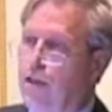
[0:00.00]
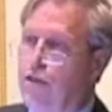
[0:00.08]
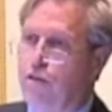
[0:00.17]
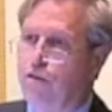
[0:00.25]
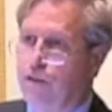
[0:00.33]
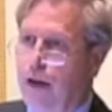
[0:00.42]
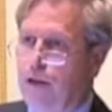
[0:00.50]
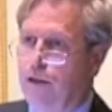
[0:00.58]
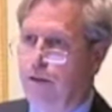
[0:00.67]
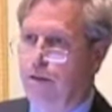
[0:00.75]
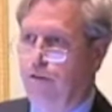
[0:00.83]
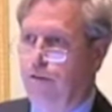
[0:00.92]
is
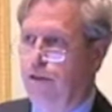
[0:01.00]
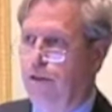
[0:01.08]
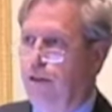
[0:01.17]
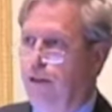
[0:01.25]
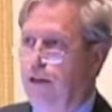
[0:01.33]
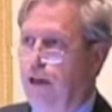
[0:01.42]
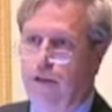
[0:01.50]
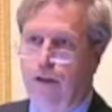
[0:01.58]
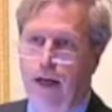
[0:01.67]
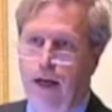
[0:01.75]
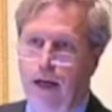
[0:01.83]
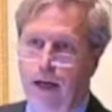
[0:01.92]
defective. And
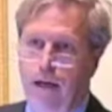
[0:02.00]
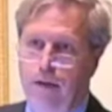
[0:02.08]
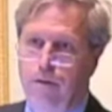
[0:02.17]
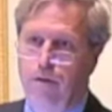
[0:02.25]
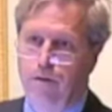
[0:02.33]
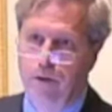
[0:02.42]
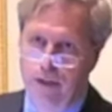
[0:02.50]
the